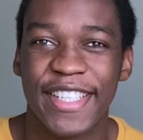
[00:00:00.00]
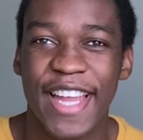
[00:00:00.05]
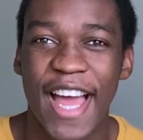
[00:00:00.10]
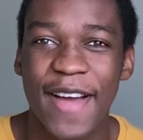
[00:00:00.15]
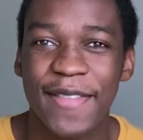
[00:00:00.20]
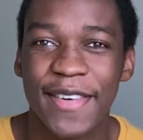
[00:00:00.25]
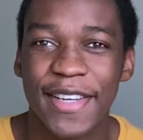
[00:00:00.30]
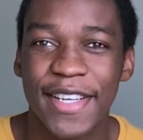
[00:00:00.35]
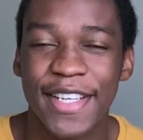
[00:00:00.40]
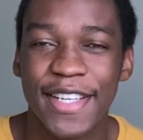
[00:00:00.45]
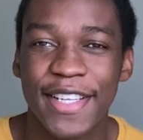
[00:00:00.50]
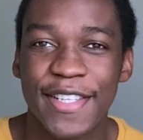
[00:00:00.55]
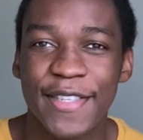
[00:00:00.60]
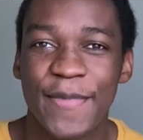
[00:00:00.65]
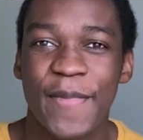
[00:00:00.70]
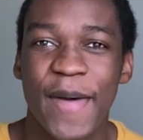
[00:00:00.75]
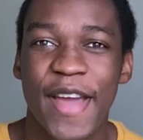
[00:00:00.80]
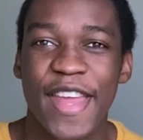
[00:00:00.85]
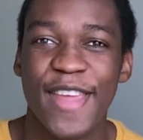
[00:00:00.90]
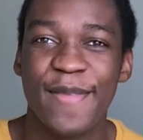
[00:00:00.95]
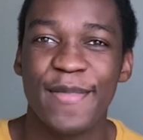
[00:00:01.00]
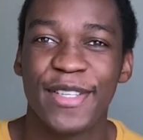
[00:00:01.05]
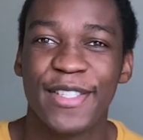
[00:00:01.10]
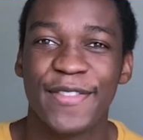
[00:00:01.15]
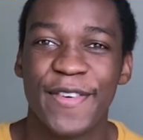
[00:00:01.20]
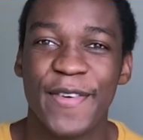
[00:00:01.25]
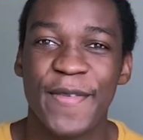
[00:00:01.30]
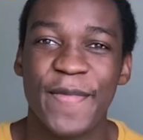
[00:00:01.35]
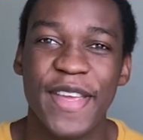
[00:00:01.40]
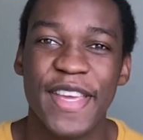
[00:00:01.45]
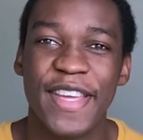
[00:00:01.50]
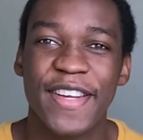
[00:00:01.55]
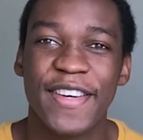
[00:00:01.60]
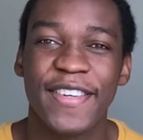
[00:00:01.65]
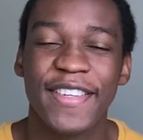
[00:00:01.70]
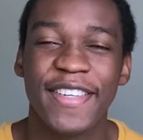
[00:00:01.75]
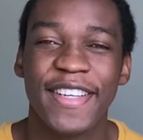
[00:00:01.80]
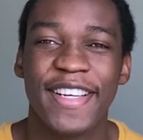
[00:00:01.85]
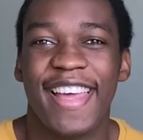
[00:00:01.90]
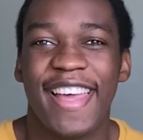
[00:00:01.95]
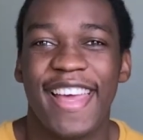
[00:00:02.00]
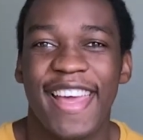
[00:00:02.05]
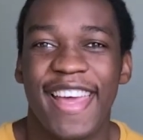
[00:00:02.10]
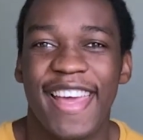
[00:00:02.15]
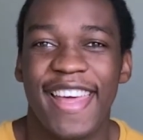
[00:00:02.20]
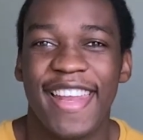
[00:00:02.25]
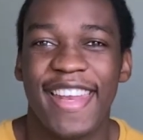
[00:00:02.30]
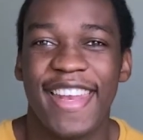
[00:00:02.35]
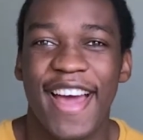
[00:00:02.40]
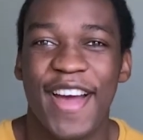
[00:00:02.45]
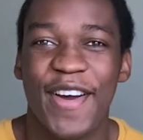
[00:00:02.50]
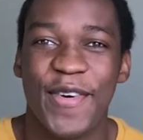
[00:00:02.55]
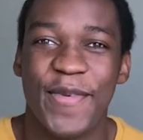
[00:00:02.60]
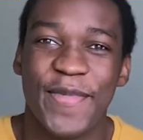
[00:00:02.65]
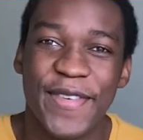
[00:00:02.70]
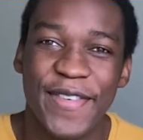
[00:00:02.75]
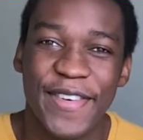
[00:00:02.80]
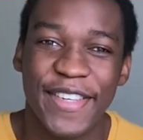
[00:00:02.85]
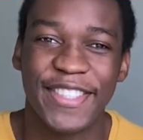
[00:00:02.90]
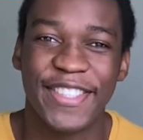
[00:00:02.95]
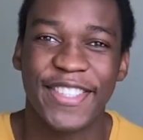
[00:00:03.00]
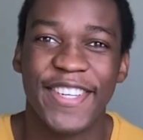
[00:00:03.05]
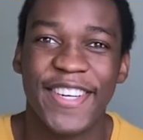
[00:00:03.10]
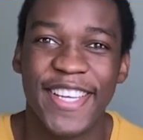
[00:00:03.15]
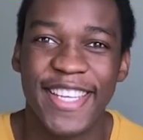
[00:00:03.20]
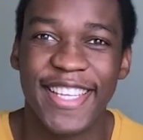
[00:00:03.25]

Abacus. My name is Firmino and I hope you enjoy.